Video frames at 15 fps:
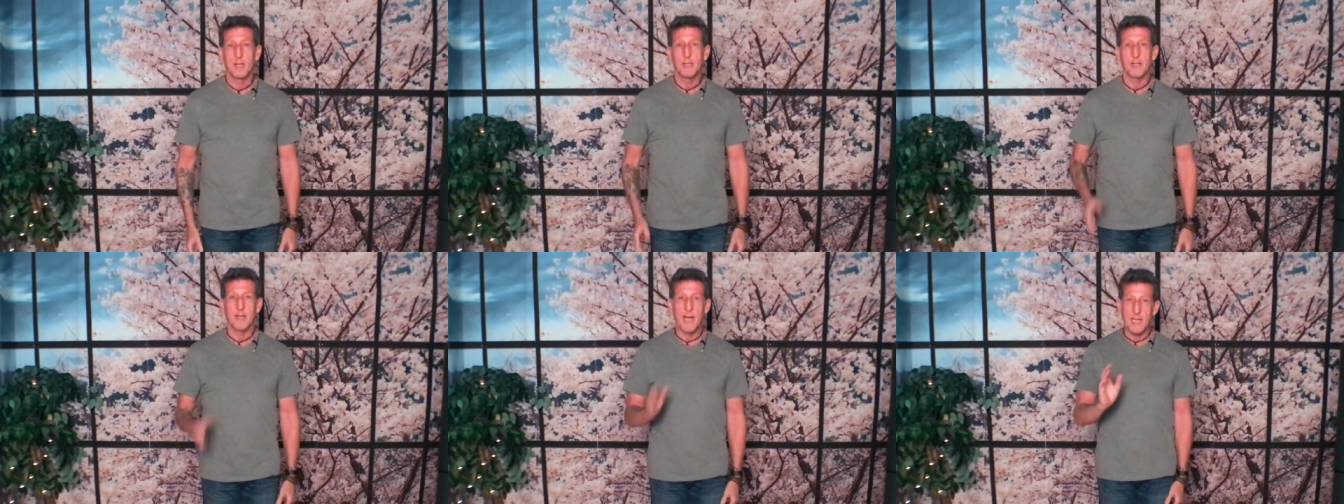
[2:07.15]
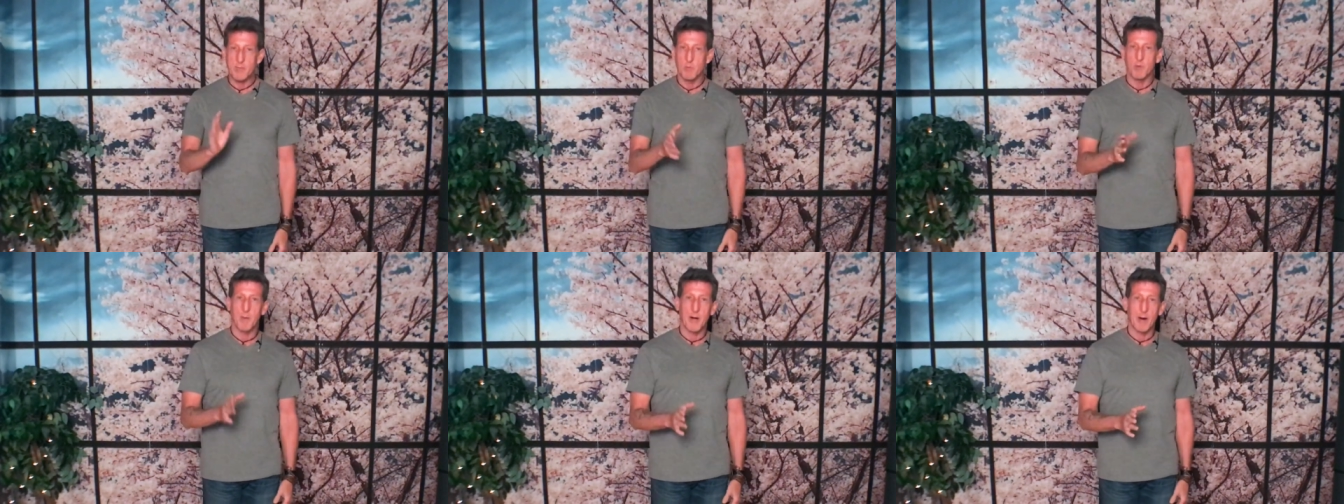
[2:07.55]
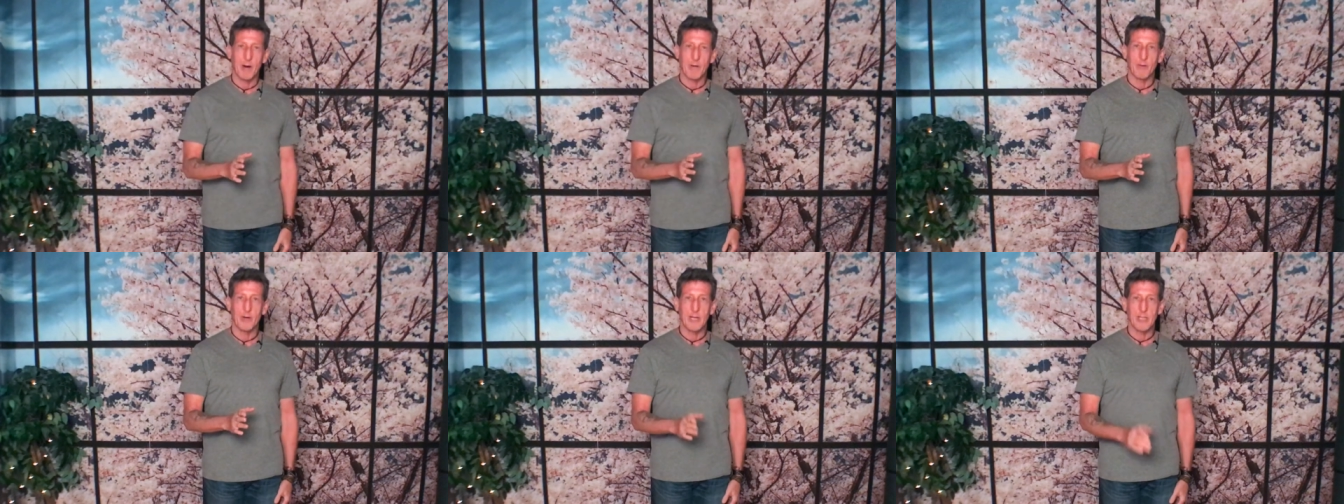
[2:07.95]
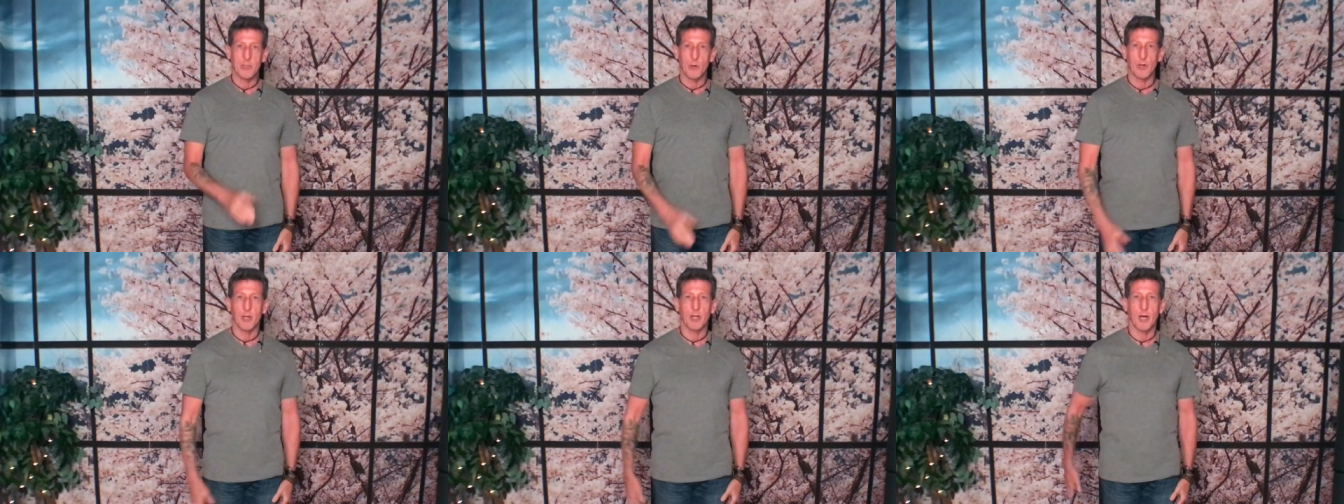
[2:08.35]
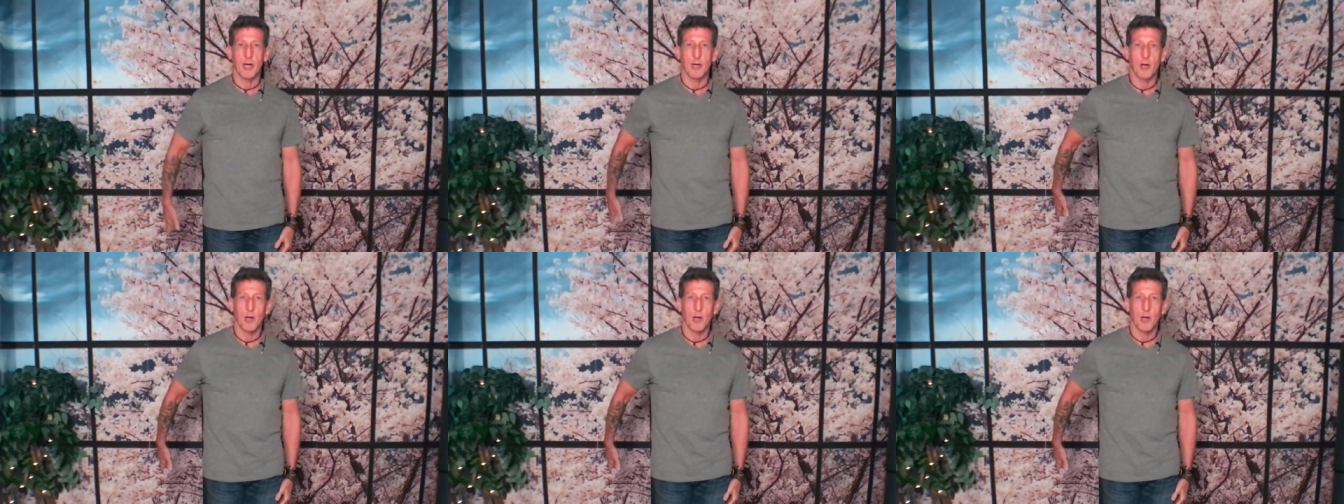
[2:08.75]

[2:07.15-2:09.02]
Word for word: Today's movement, however, is going to cut